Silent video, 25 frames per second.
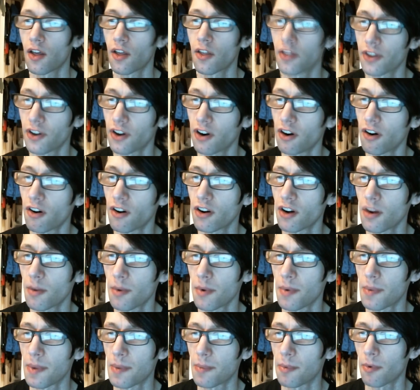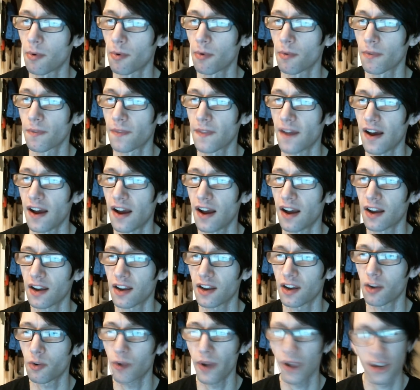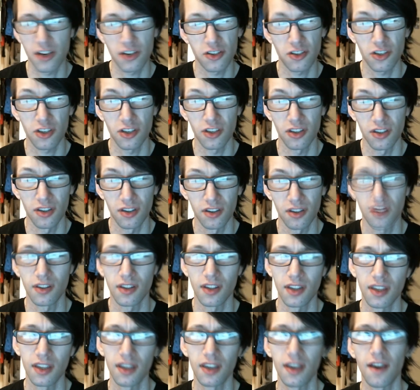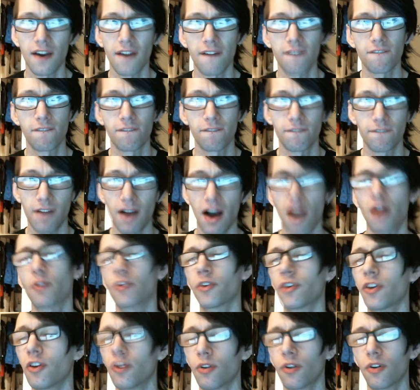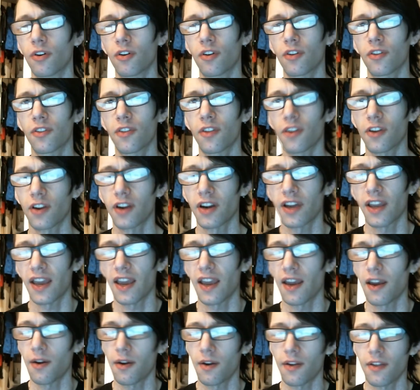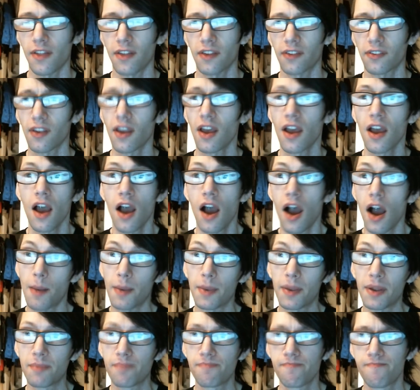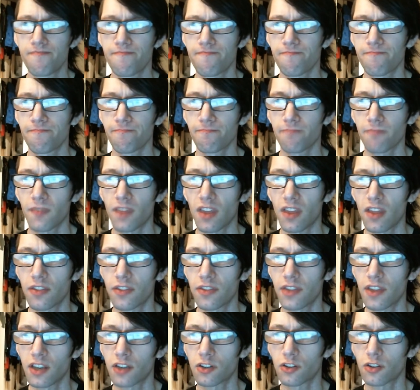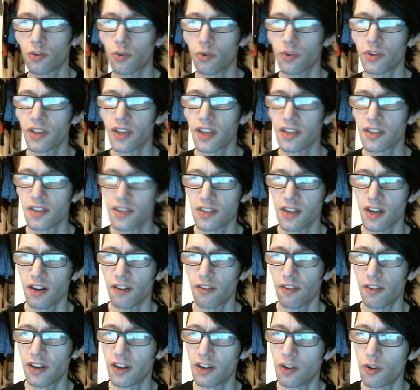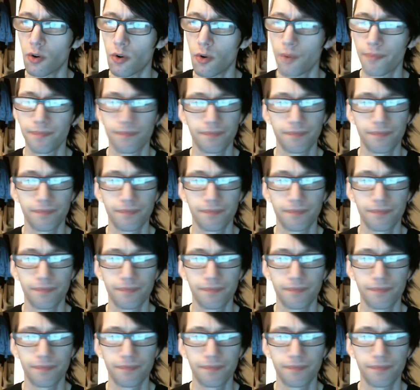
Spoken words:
There are a number of people that question the value that they're going to get out of this. I mean, they don't necessarily know